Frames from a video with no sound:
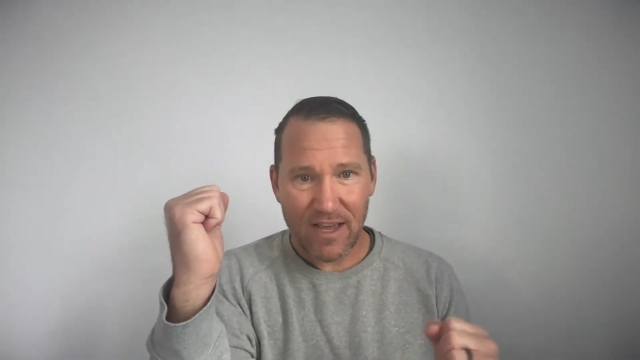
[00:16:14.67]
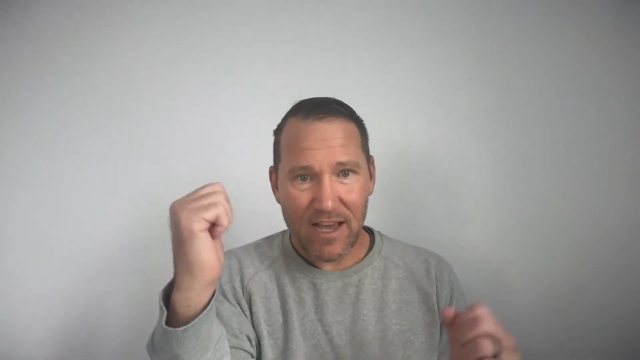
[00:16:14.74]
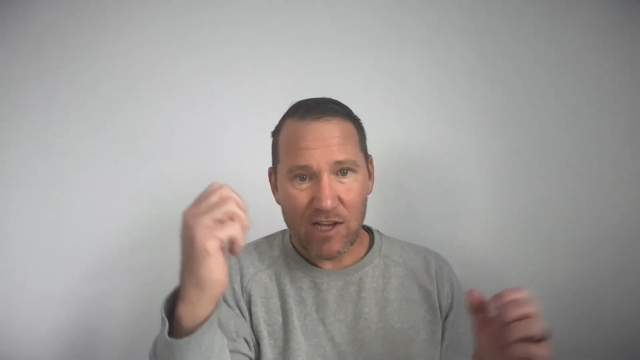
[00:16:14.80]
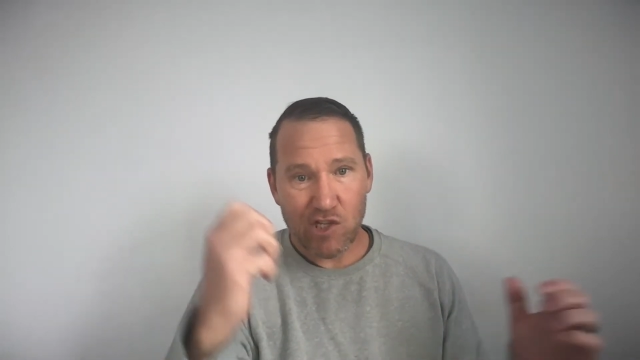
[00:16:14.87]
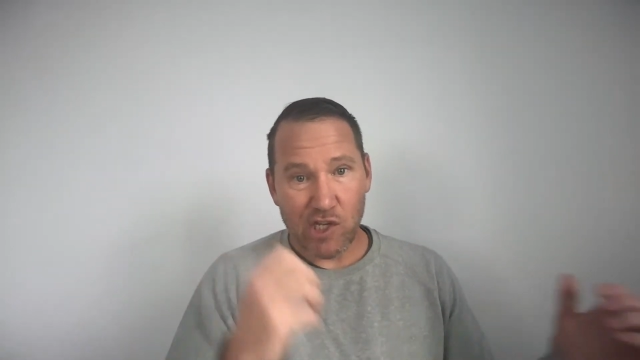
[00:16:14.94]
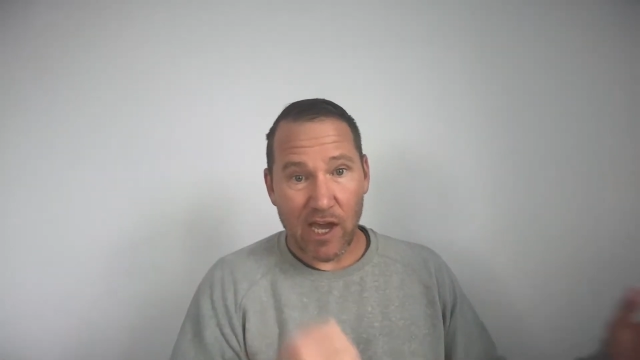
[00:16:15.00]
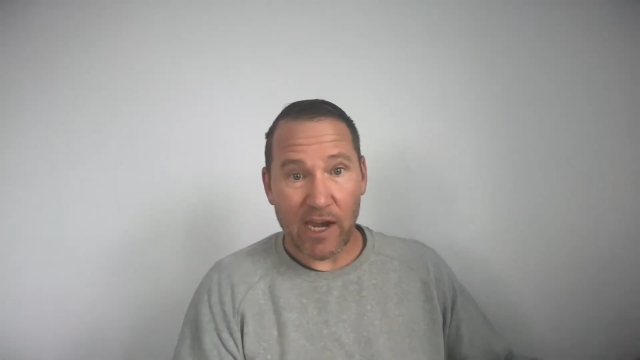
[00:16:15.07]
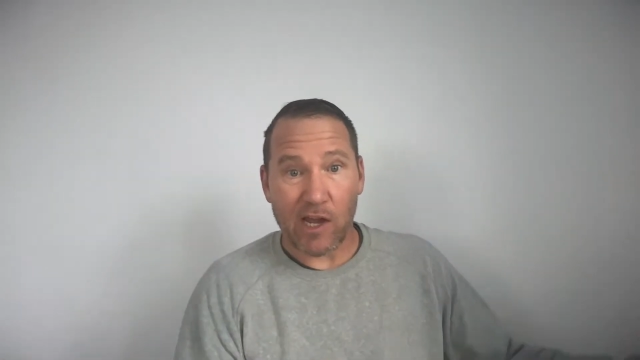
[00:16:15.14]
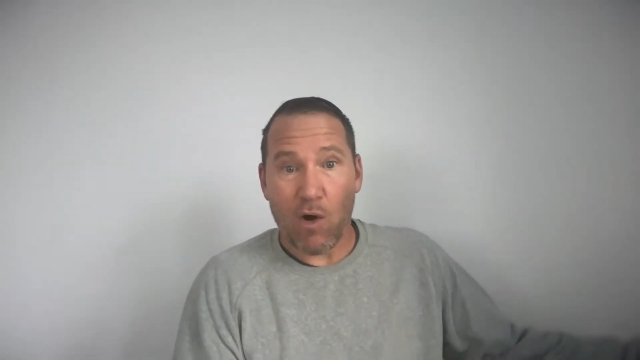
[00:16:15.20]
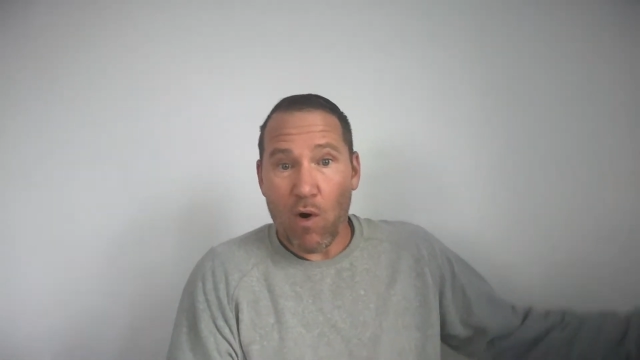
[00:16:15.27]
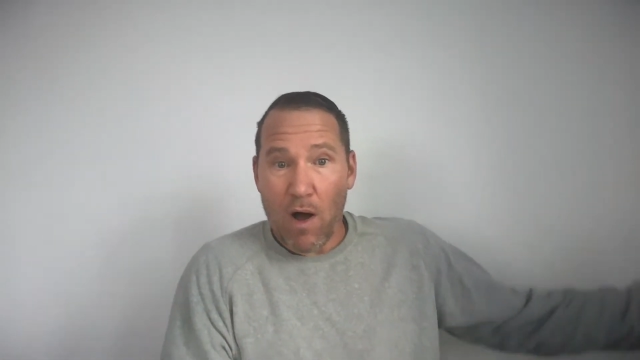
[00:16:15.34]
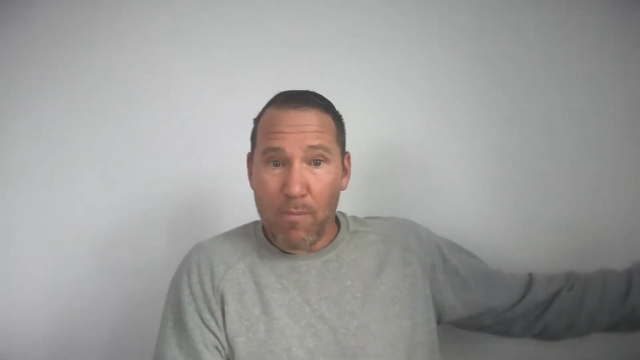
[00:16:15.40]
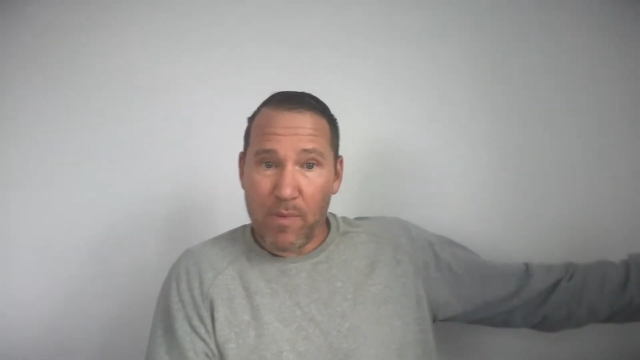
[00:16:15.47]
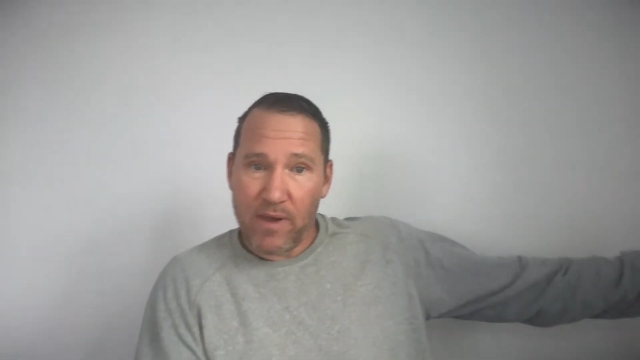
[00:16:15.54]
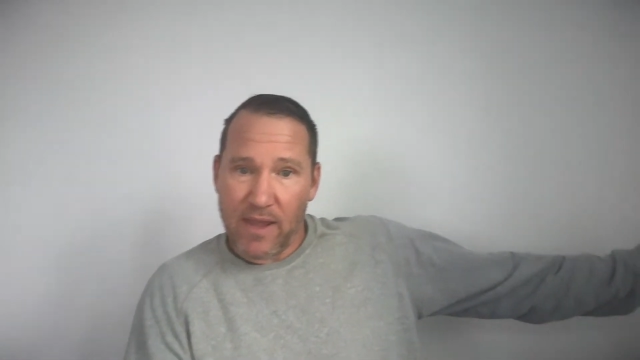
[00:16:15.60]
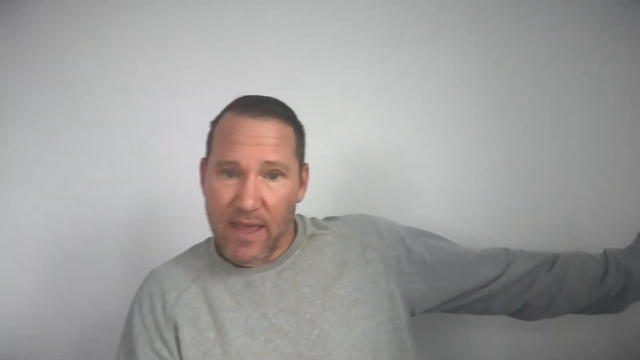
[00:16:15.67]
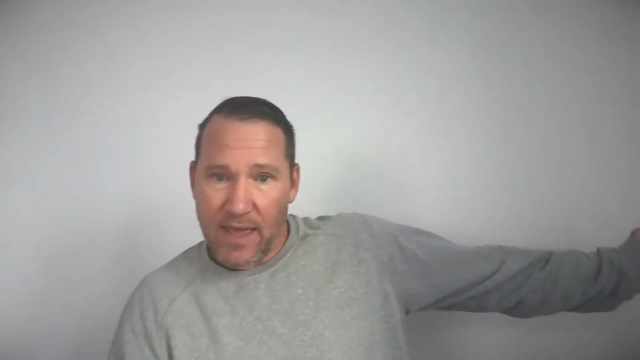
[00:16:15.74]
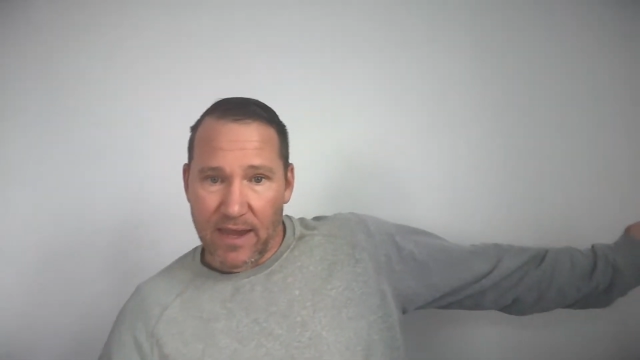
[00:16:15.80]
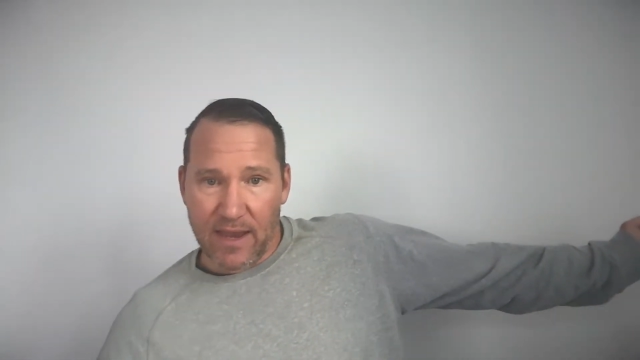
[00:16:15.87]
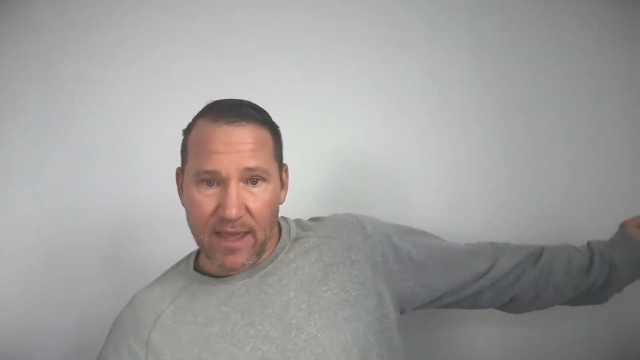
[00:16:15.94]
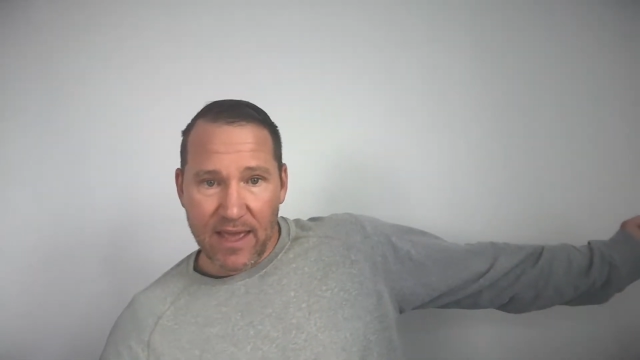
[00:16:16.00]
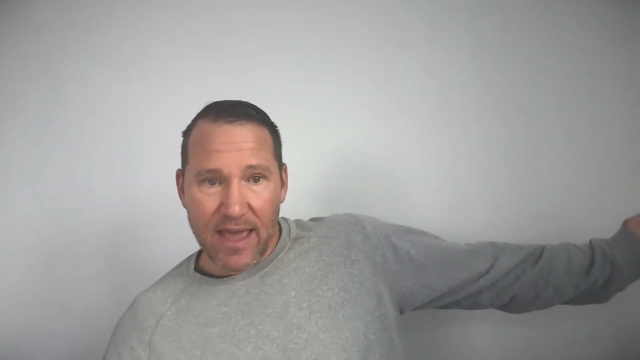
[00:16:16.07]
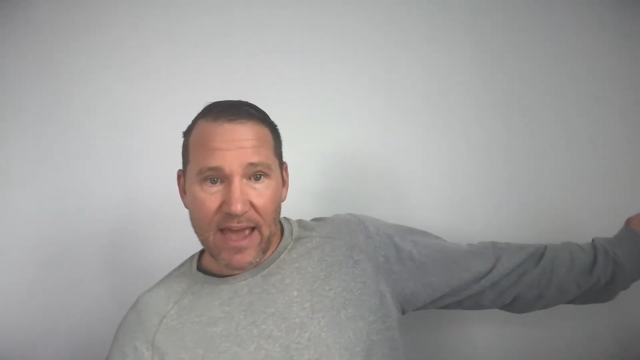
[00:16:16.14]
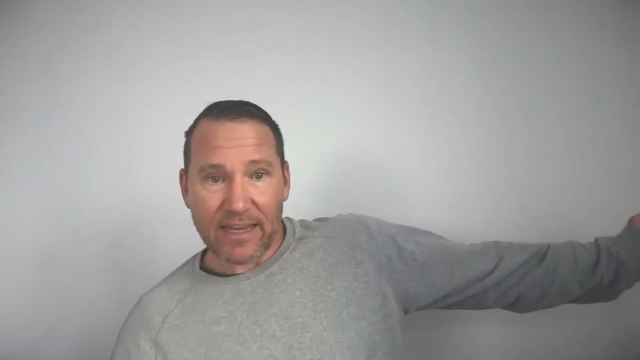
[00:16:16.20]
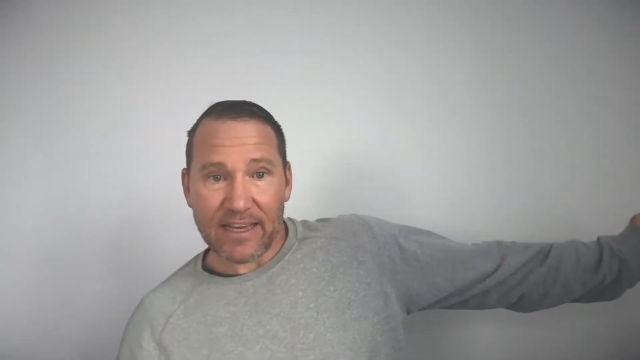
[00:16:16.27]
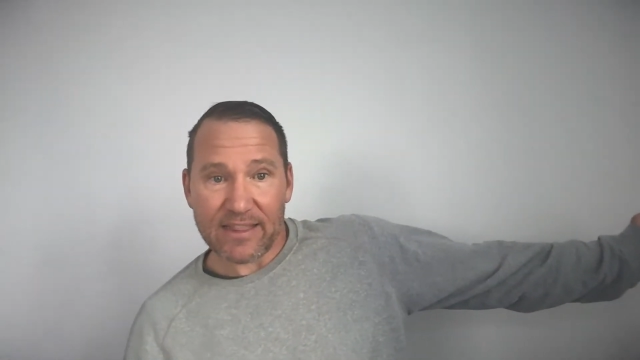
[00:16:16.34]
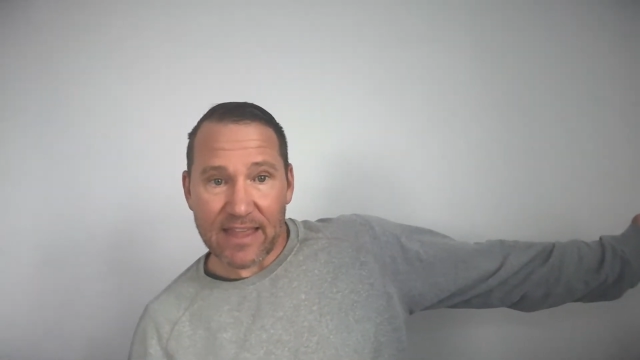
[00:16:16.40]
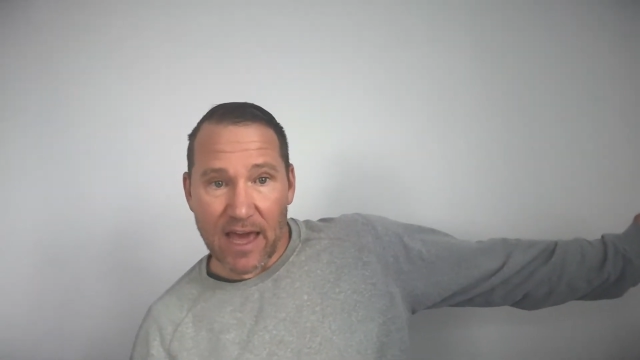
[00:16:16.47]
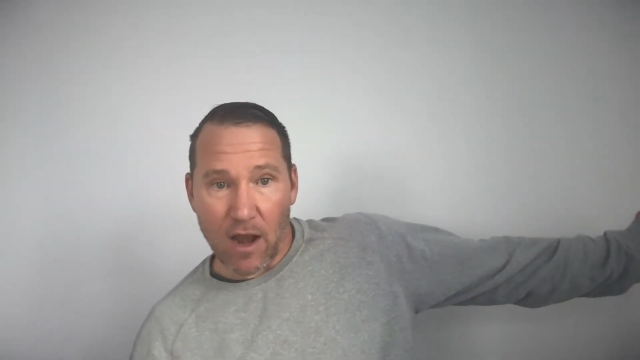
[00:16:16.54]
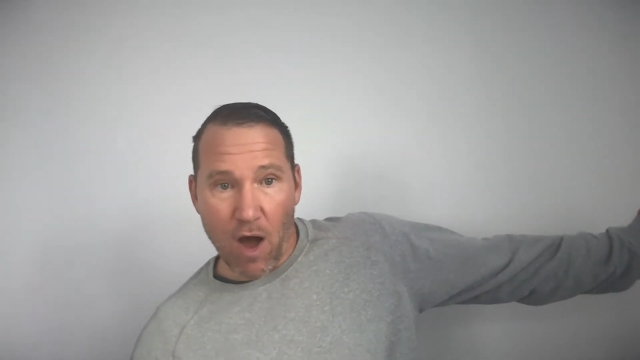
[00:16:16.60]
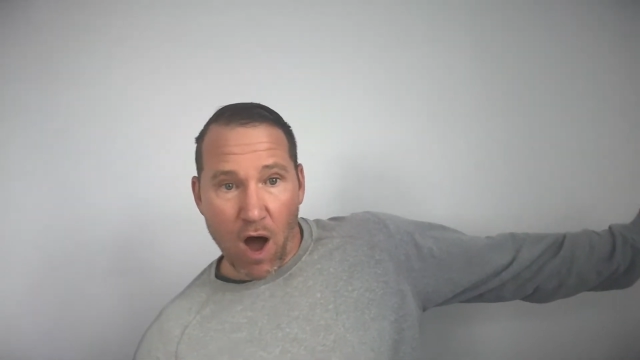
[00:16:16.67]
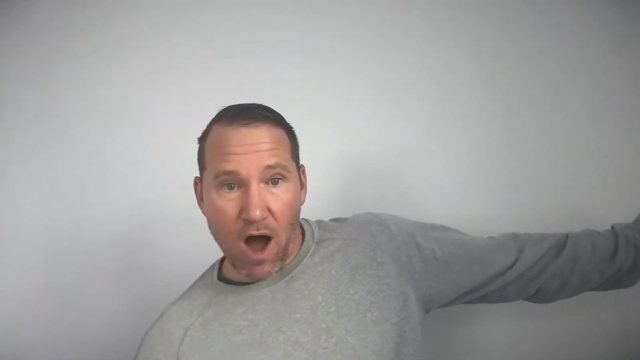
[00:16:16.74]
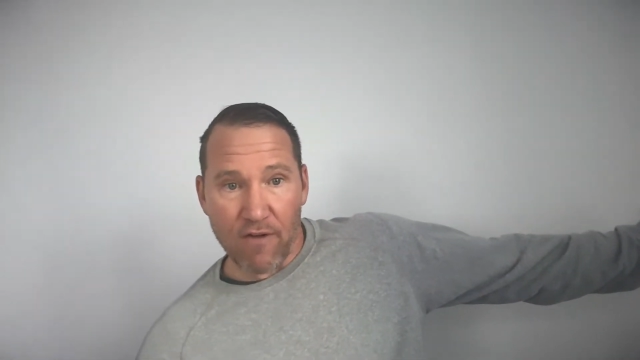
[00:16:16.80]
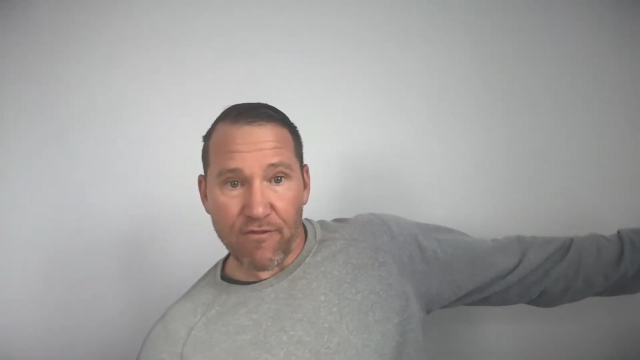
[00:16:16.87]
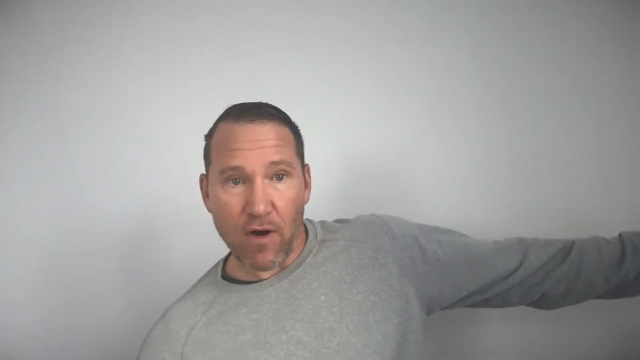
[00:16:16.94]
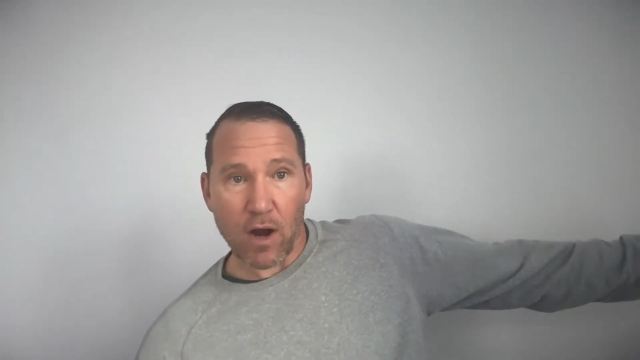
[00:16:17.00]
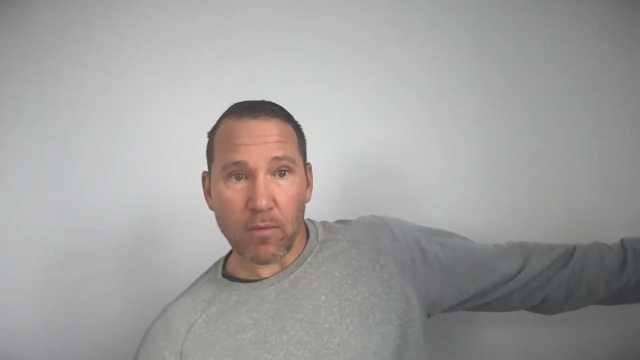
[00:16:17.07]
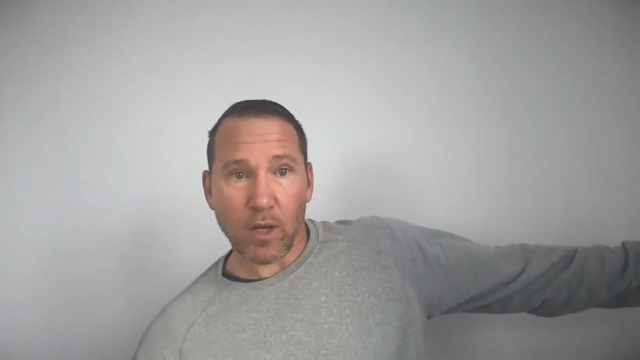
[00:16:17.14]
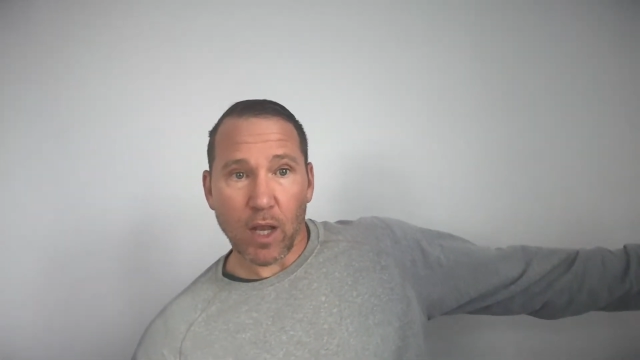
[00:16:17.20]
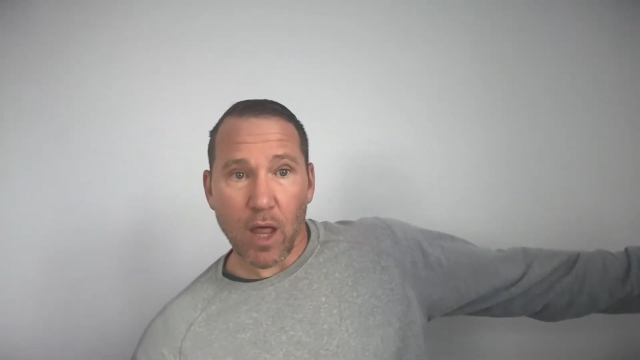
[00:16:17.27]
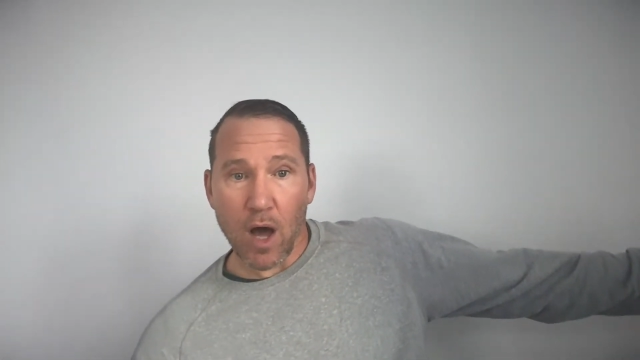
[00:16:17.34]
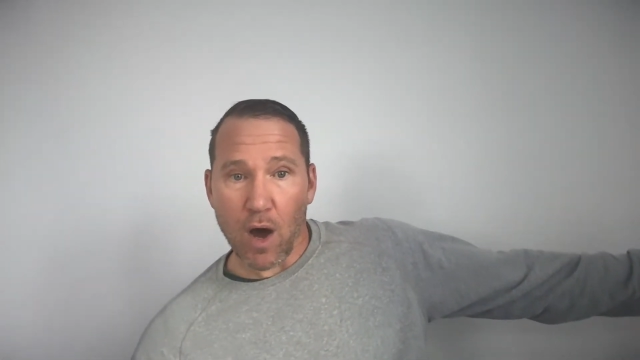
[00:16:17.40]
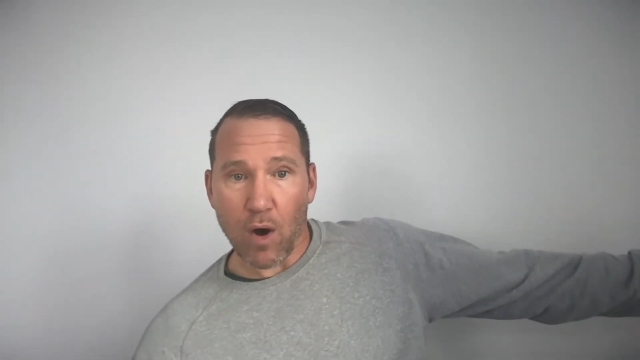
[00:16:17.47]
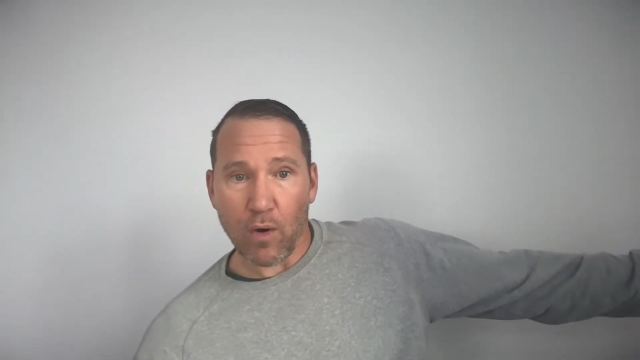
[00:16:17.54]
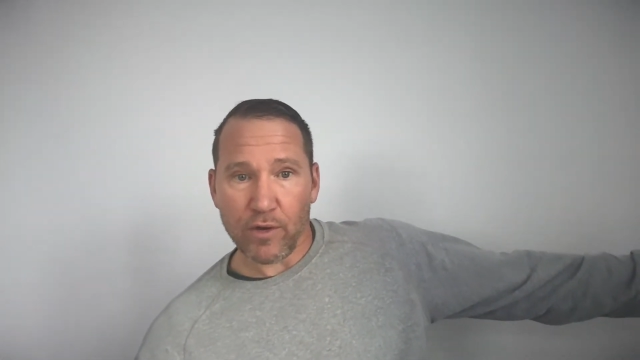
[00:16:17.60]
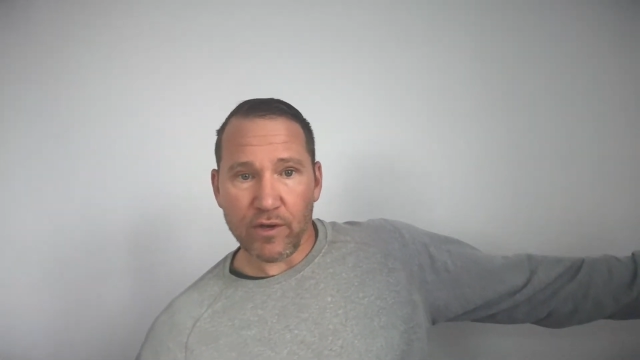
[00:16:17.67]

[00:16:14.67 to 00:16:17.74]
So you got to go up and in and get that off arm low.